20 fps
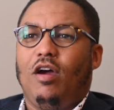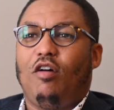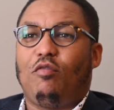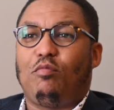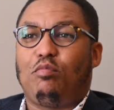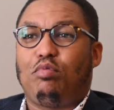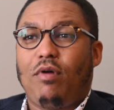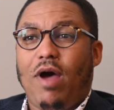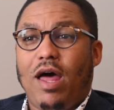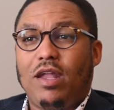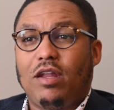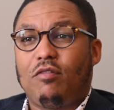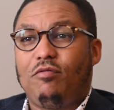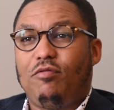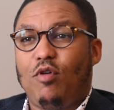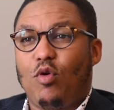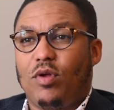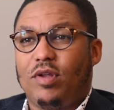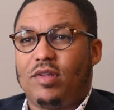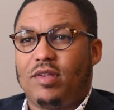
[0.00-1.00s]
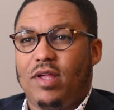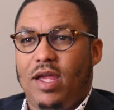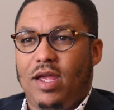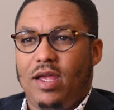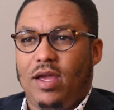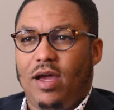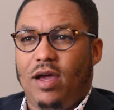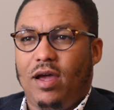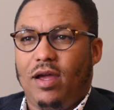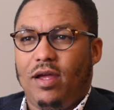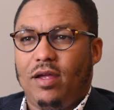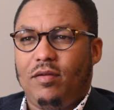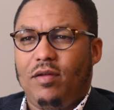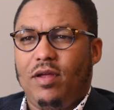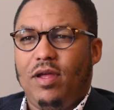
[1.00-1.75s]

of product-focused AI,